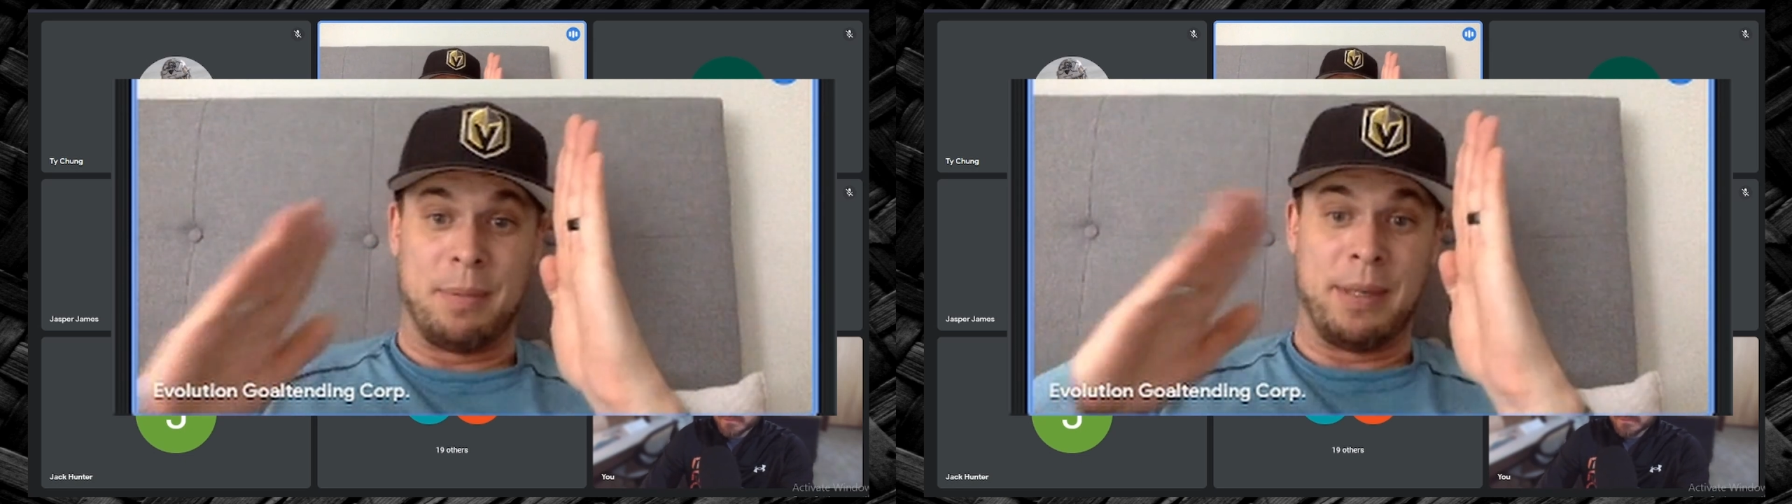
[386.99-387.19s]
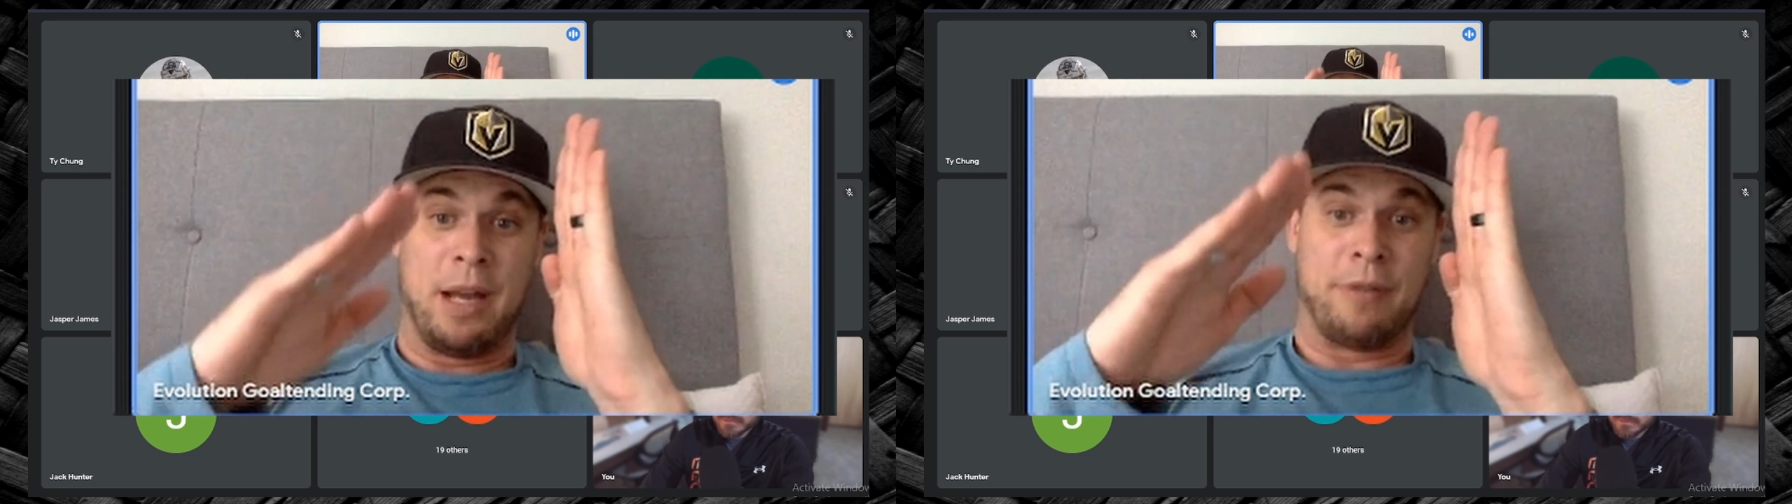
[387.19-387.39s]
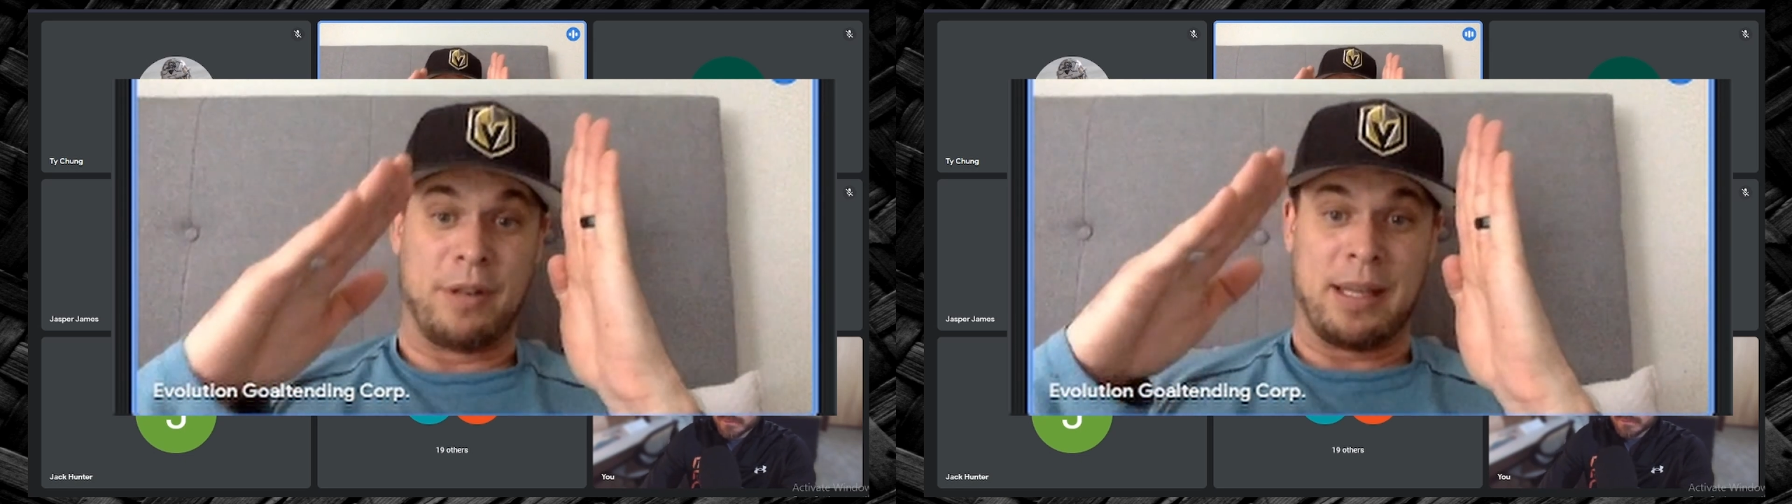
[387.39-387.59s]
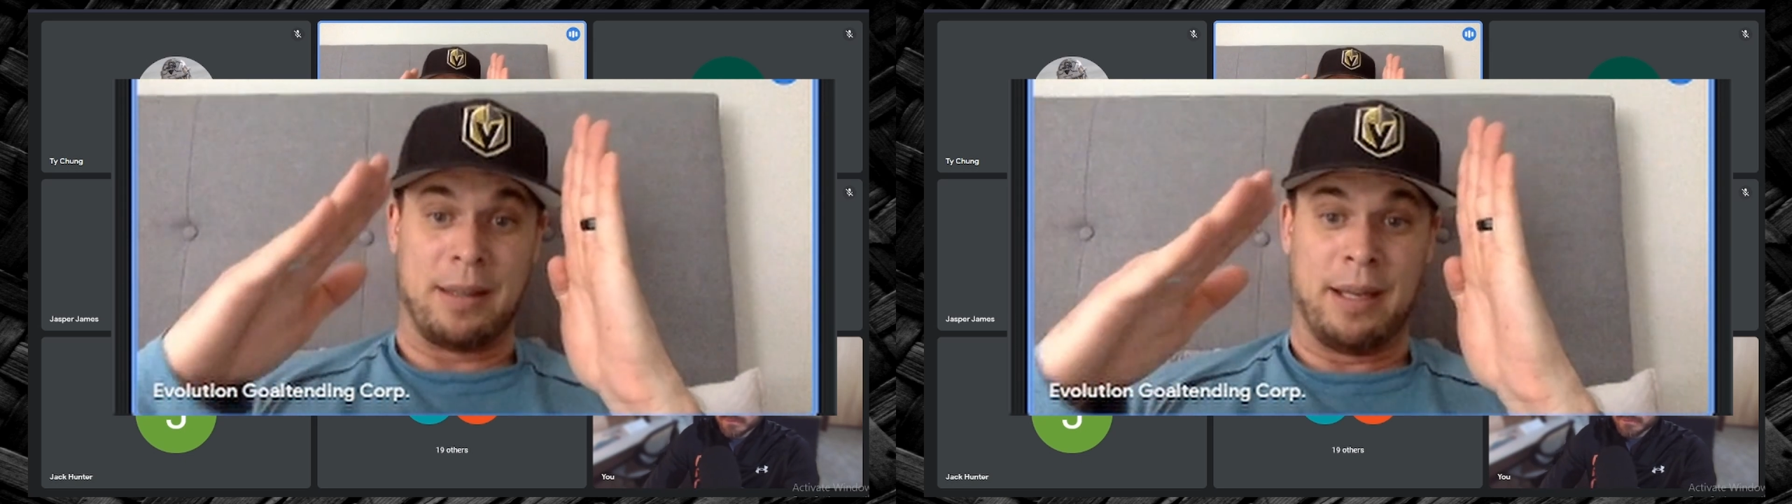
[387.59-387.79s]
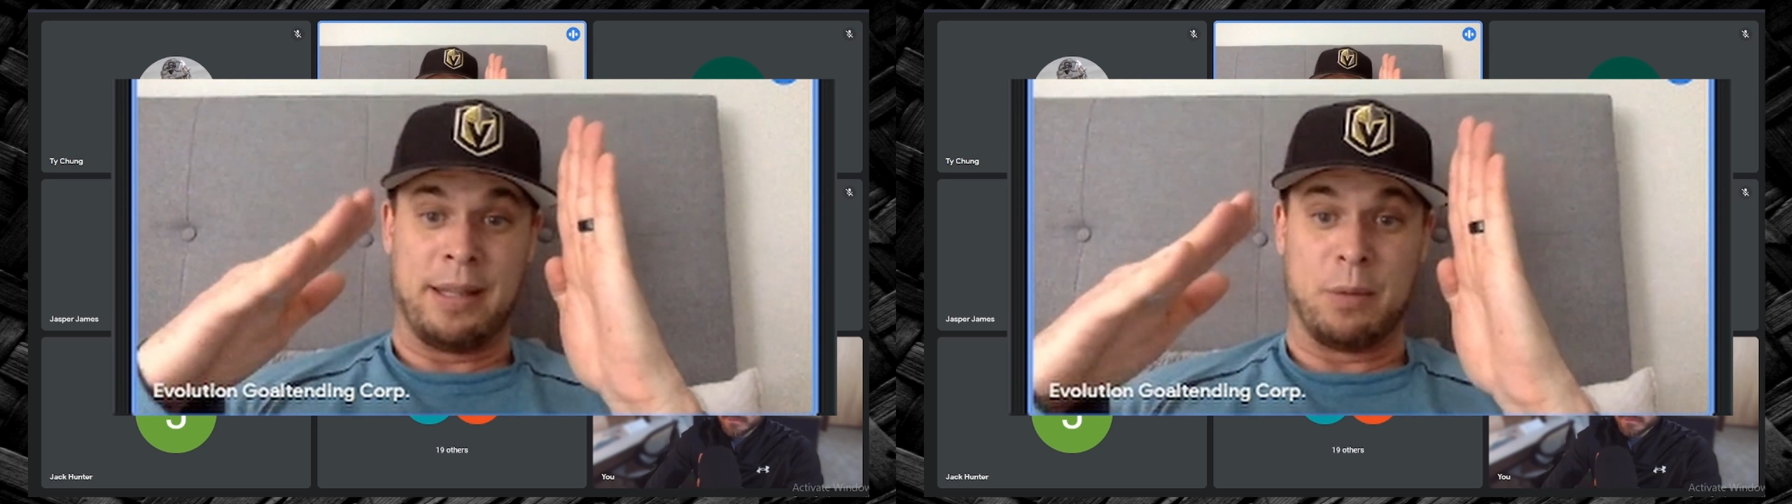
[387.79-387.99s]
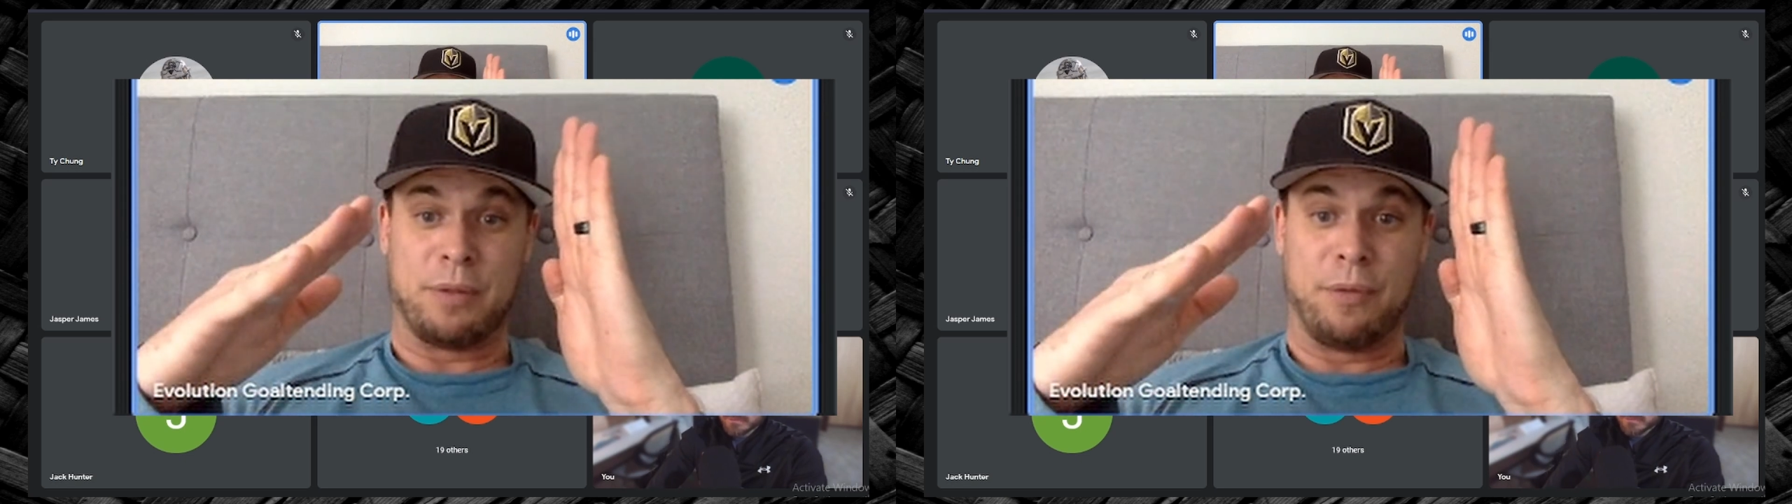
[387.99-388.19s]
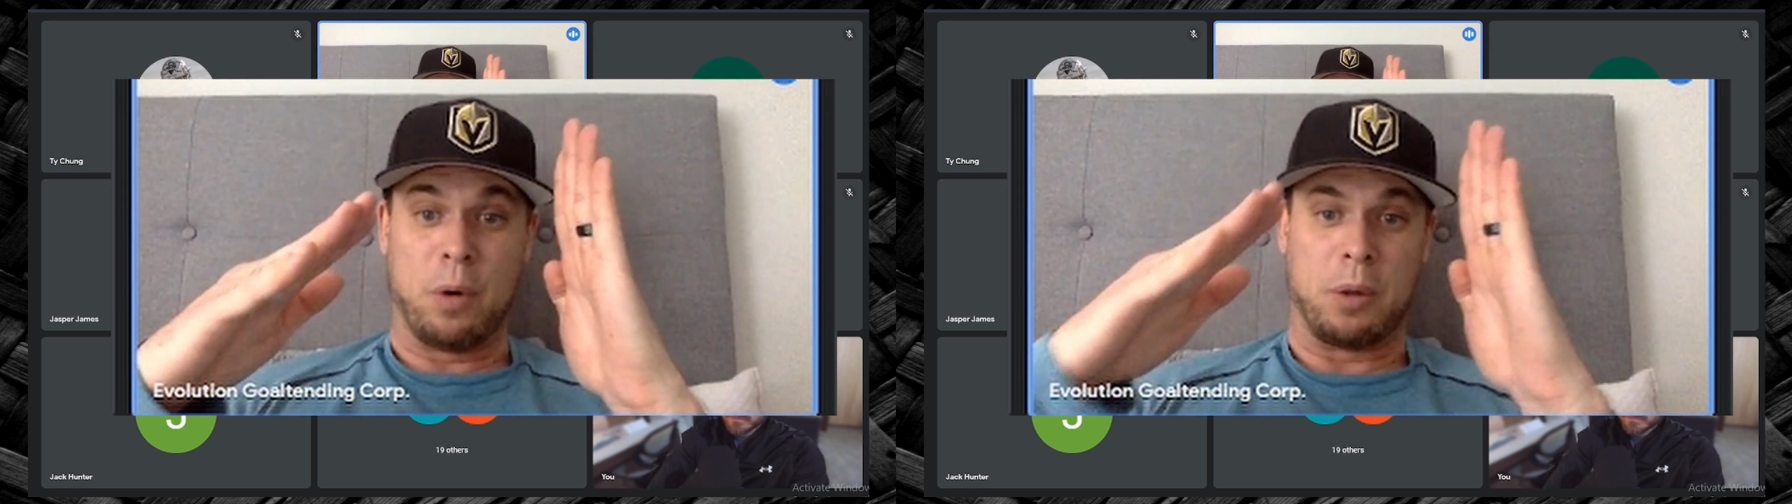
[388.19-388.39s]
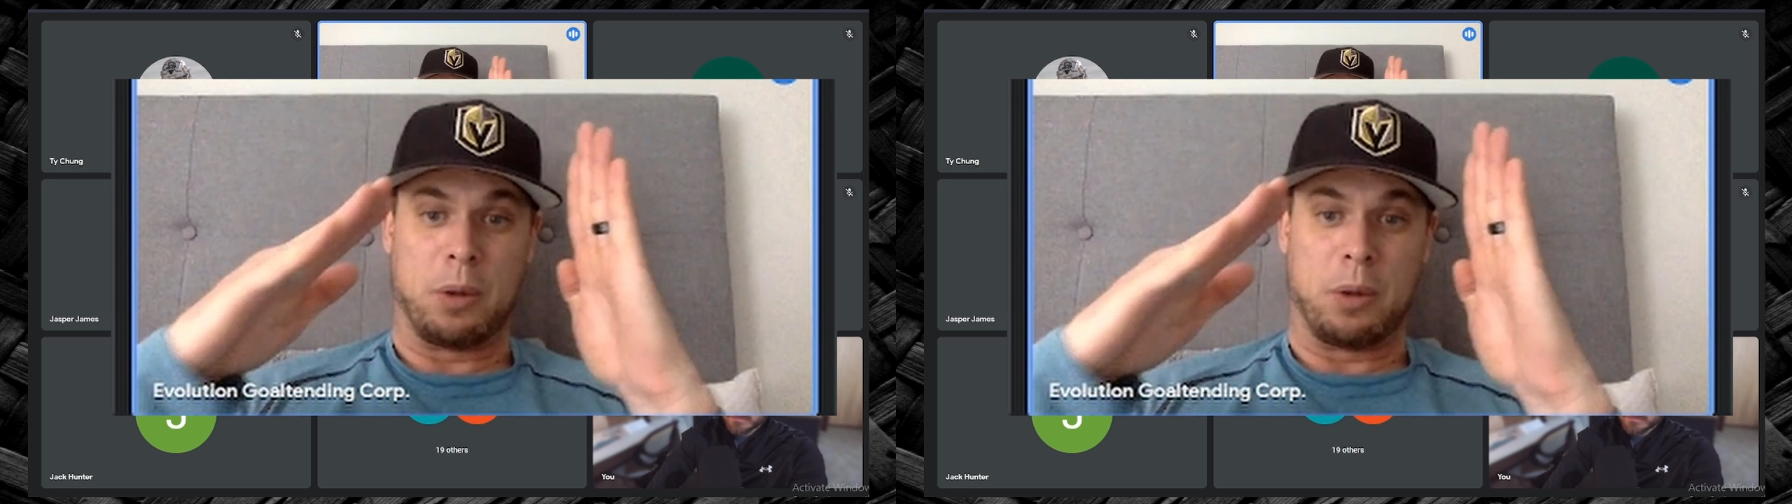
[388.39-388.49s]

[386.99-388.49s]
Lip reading: and down versus that line that was forward.